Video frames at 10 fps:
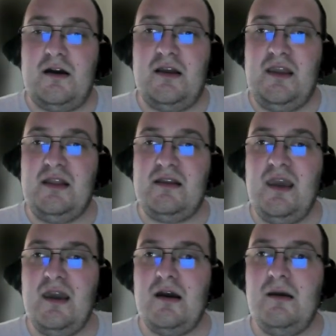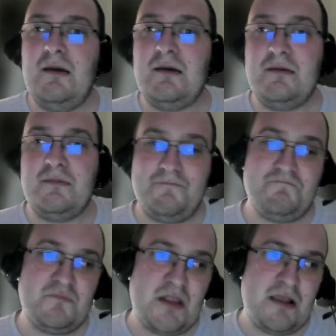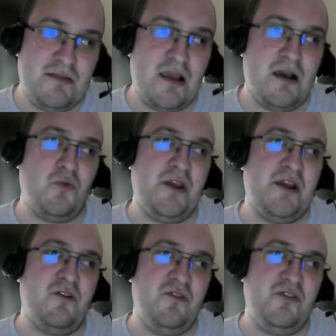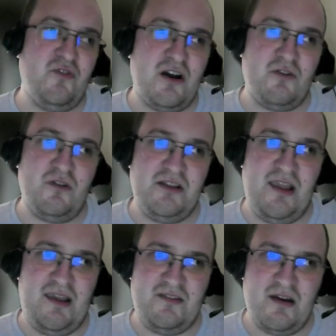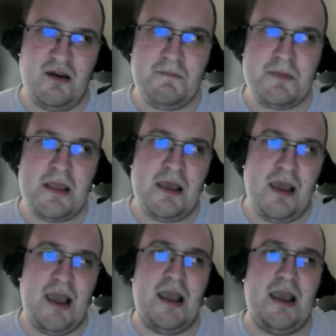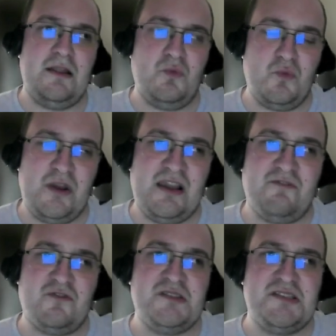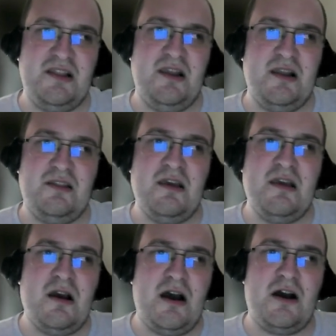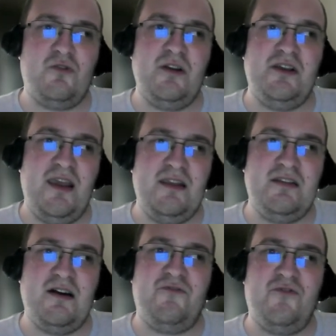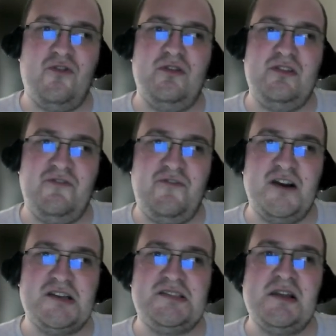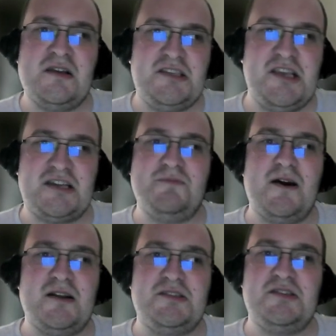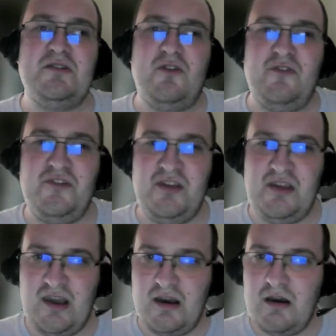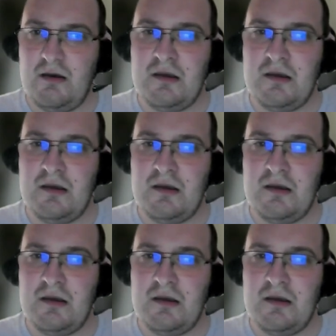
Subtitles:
In here, now we go into hourly data, and we have considered hourly data for the first 6 months of the year.